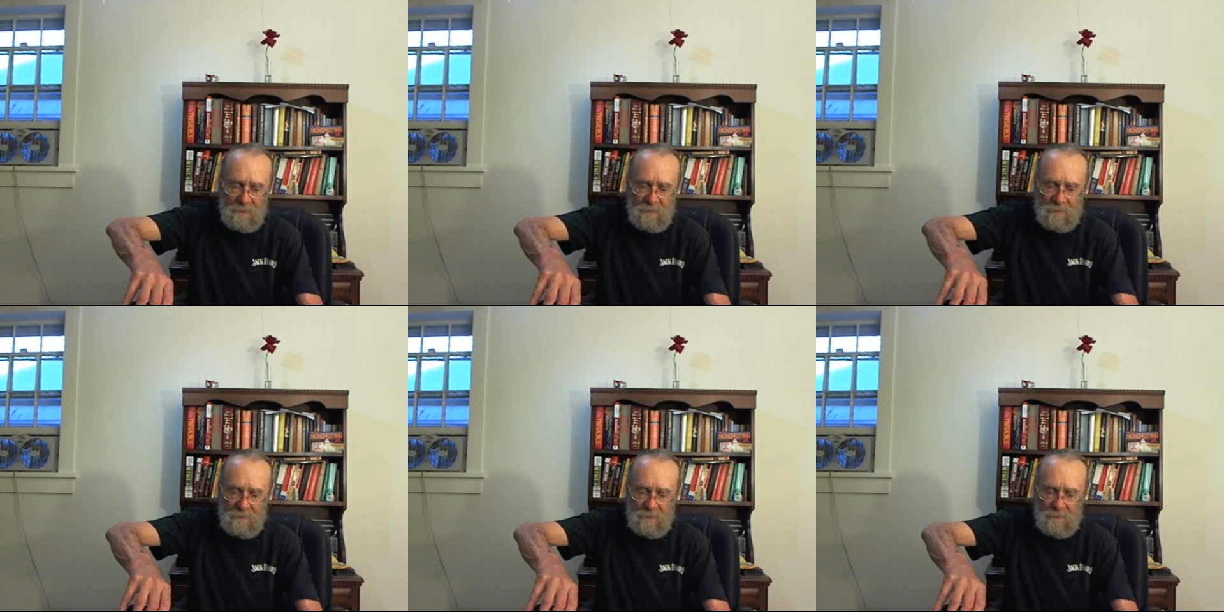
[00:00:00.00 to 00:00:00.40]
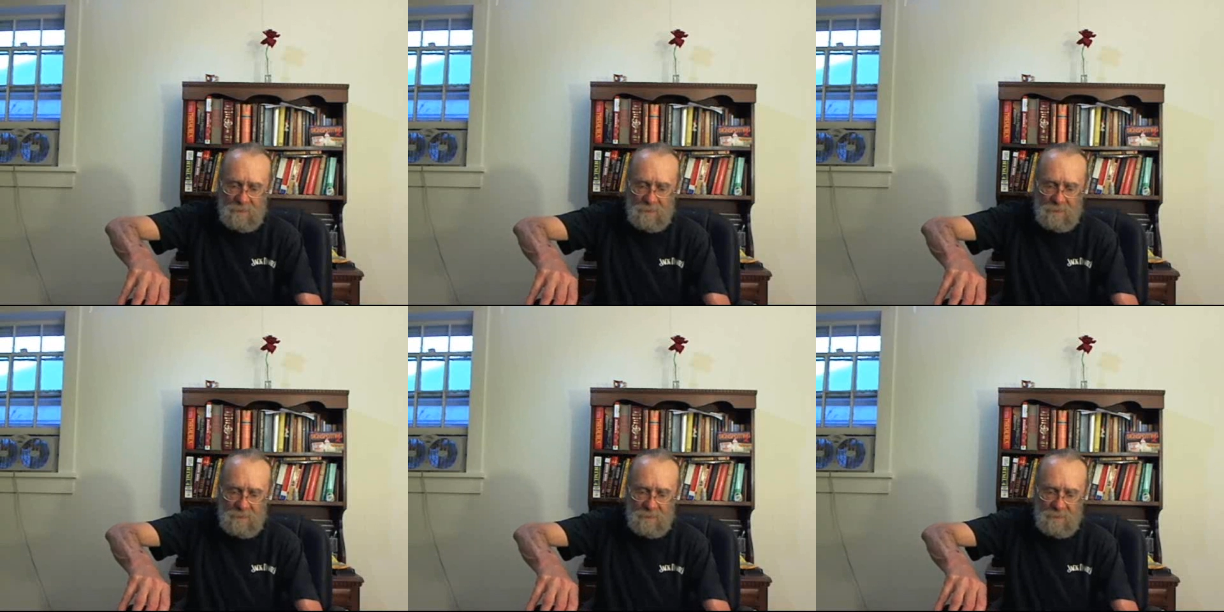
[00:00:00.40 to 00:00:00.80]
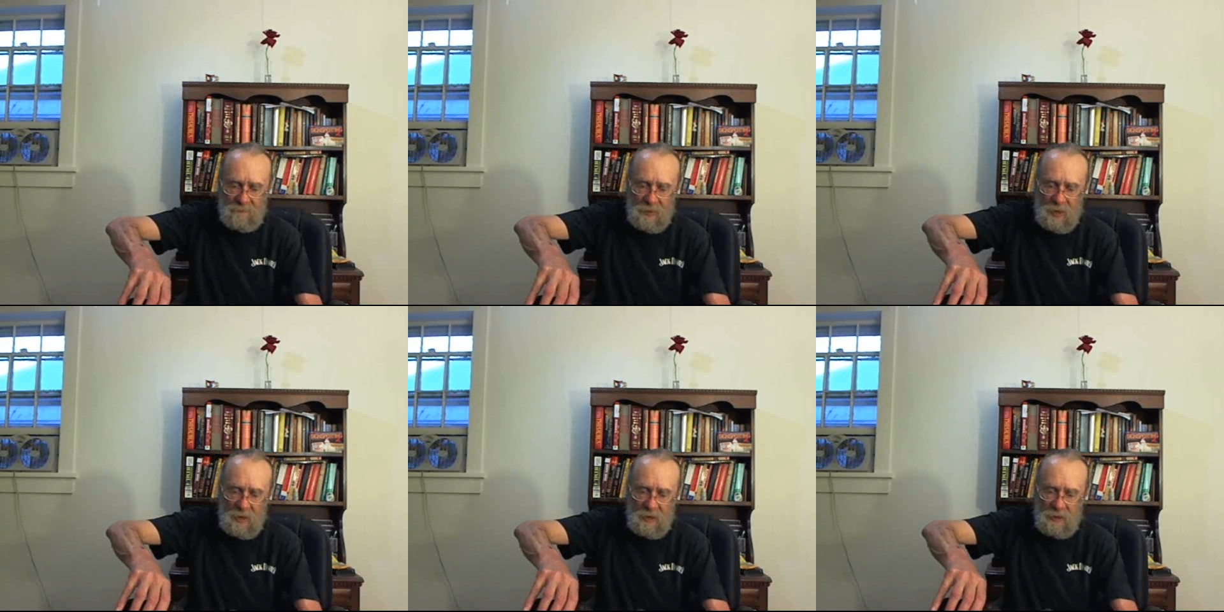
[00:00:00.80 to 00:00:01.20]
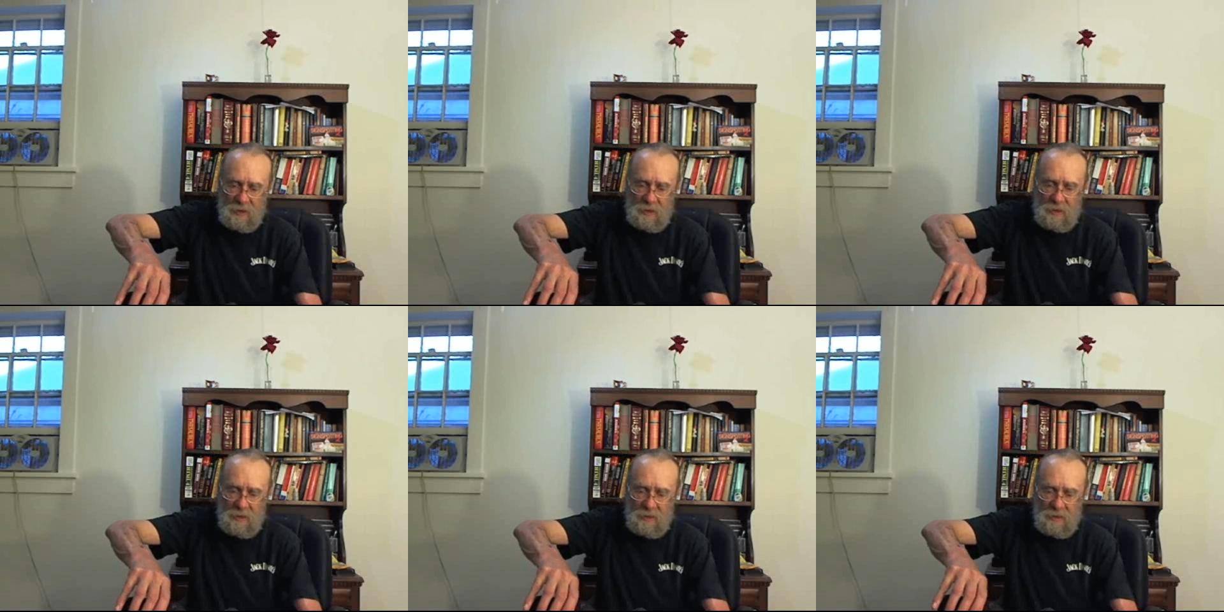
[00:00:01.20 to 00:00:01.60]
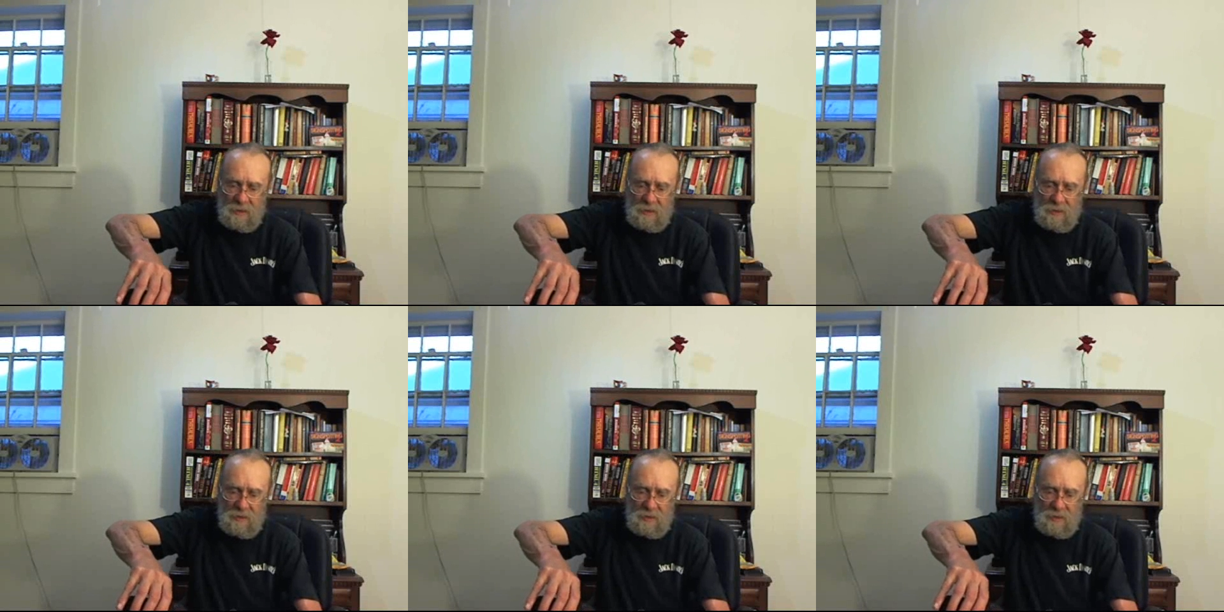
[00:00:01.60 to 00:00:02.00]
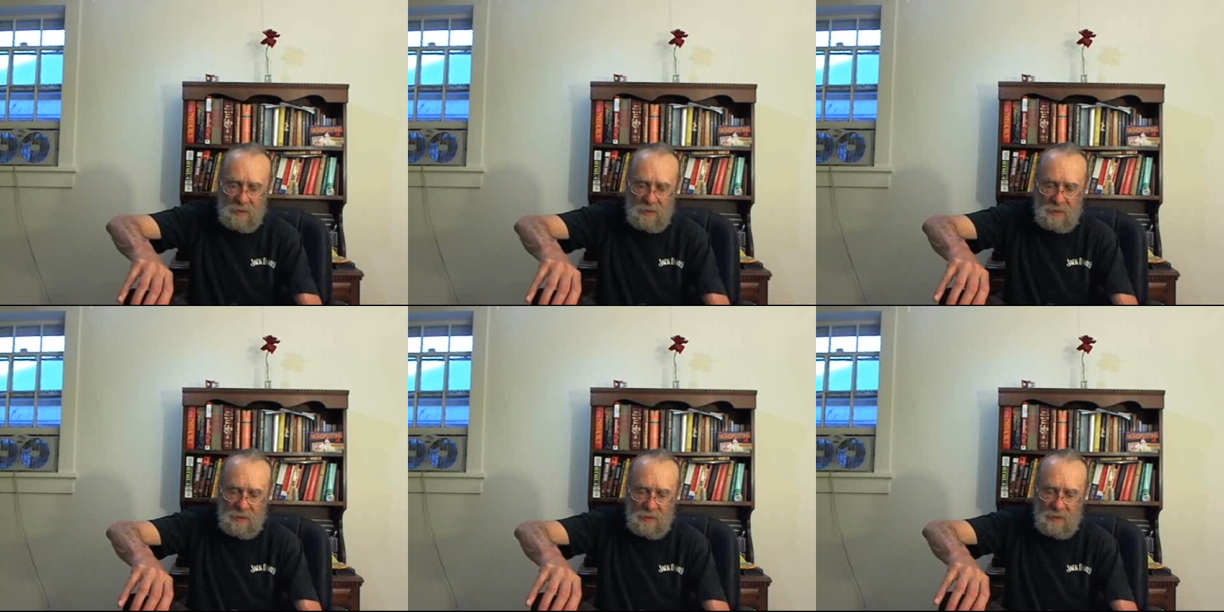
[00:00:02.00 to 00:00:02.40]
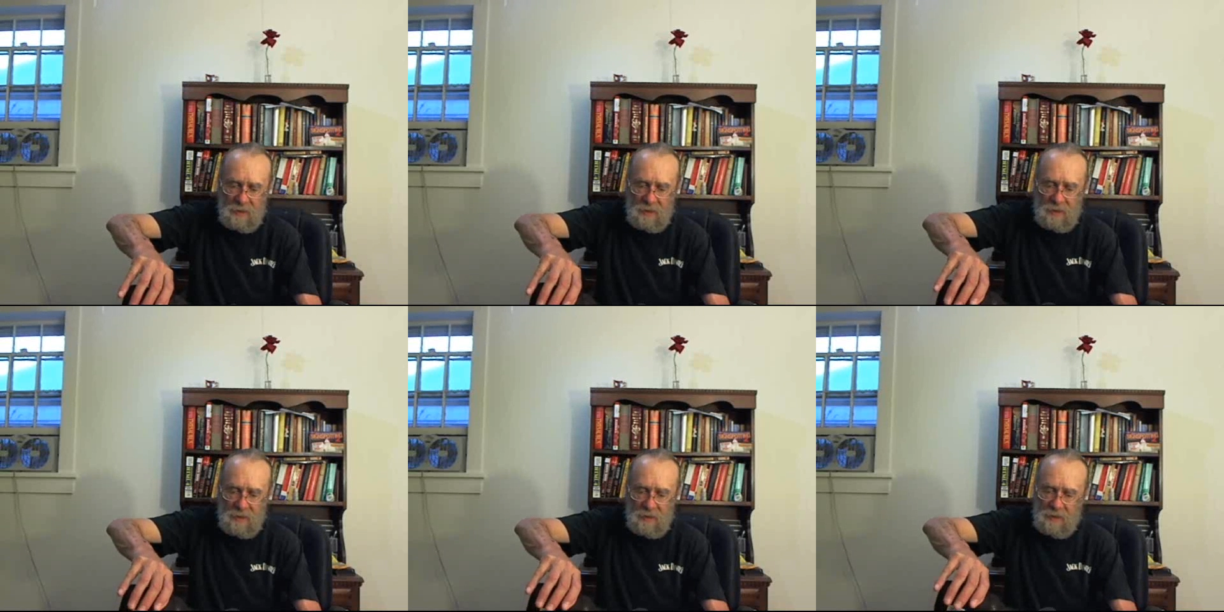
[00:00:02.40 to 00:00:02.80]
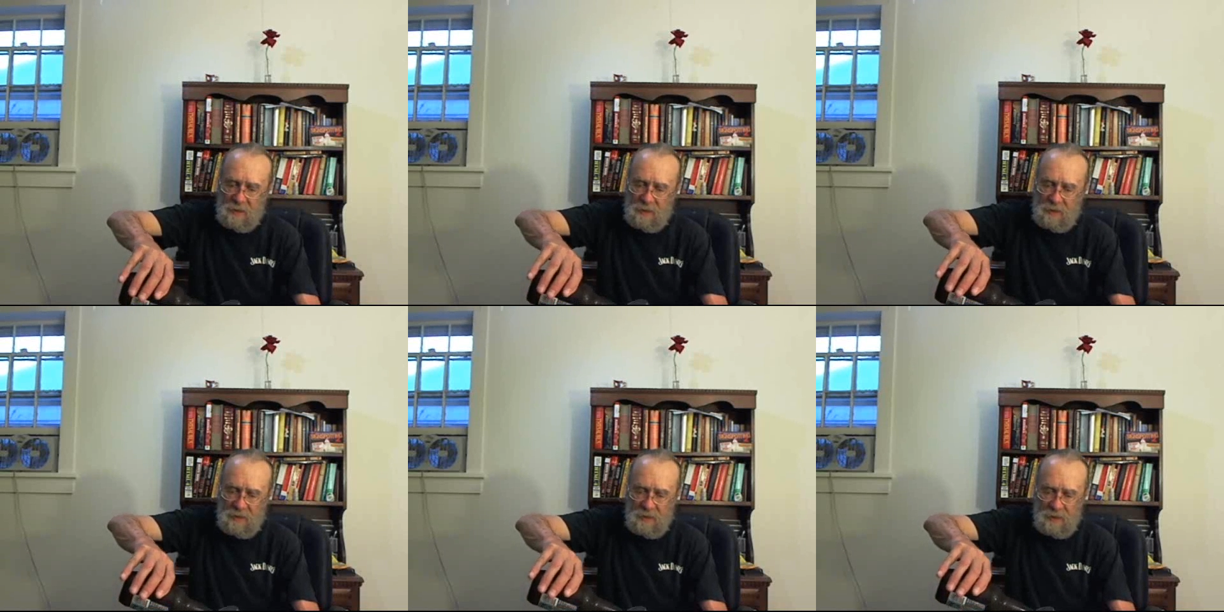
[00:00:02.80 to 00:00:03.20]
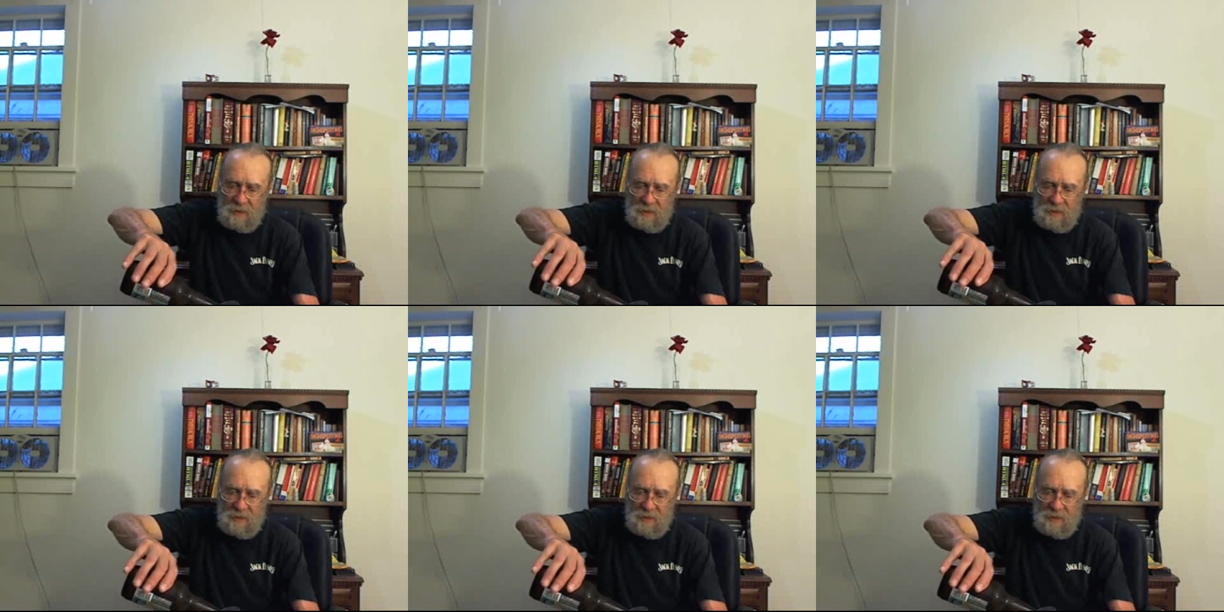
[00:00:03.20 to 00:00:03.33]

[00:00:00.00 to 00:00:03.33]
(silence)